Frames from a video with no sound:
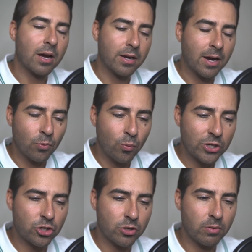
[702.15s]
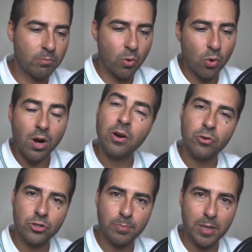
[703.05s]
I, I wish more
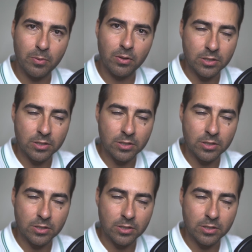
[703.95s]
Irish people,